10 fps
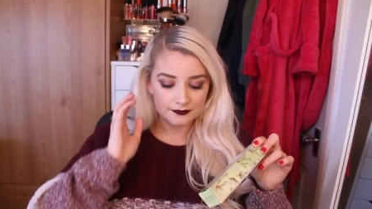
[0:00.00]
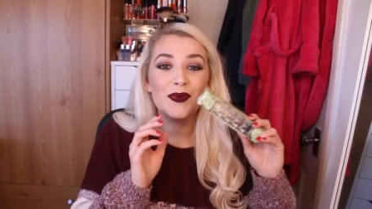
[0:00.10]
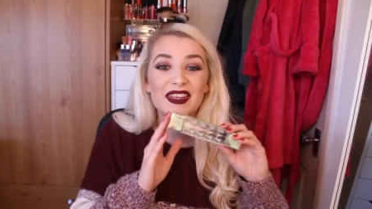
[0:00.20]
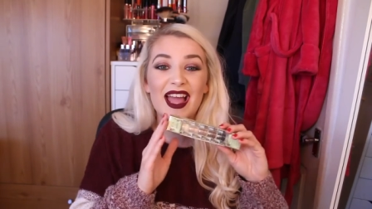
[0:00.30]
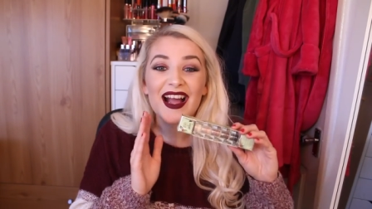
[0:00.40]

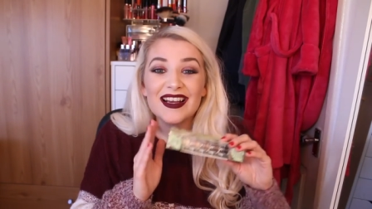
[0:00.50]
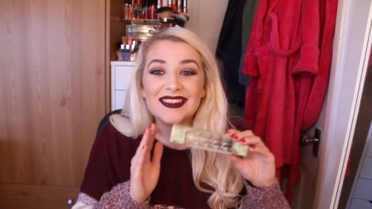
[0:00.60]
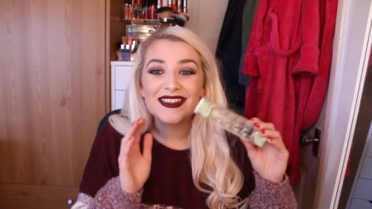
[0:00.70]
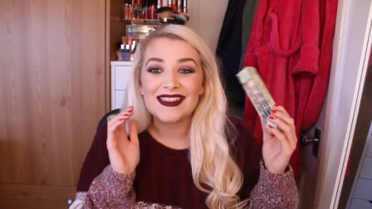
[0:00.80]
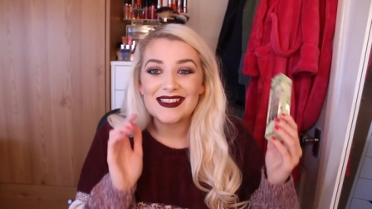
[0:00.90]
But they
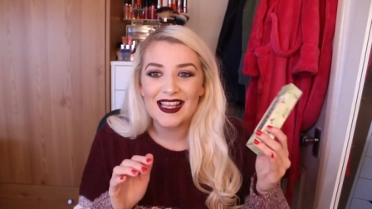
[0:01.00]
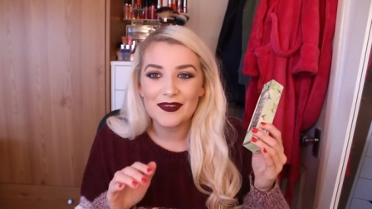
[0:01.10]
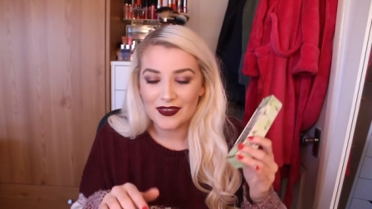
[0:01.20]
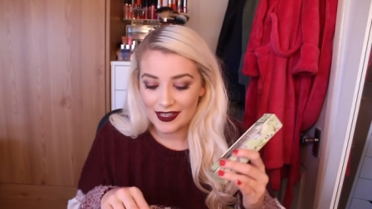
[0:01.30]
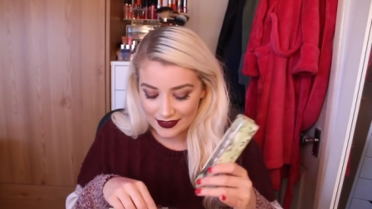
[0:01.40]
actually
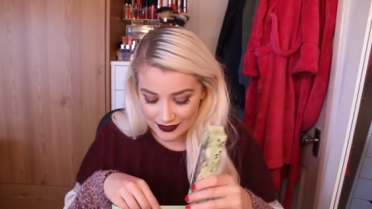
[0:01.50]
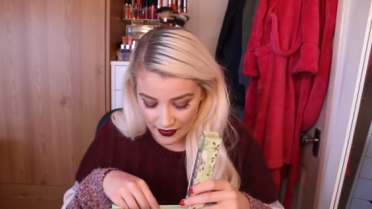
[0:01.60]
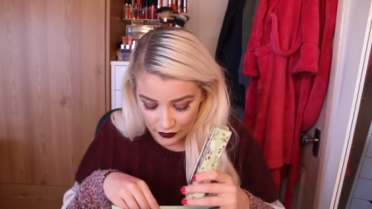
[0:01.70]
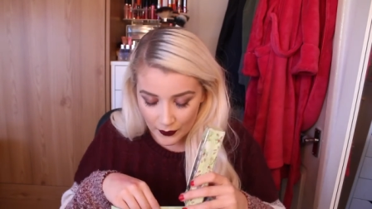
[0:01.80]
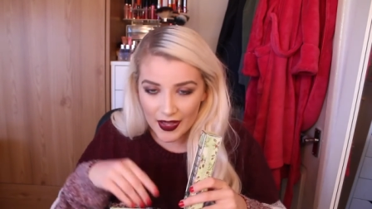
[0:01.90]
sent me it, so
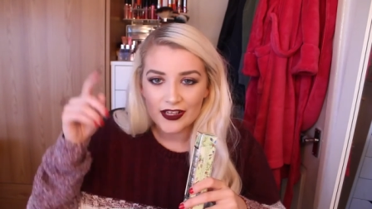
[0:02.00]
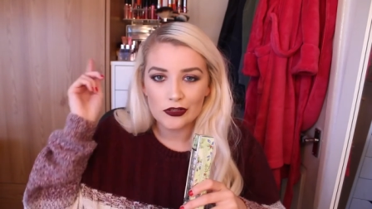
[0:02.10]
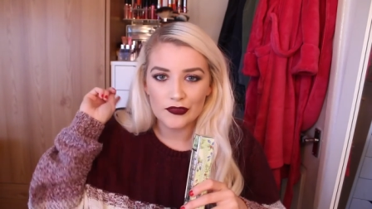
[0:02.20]
I've got that in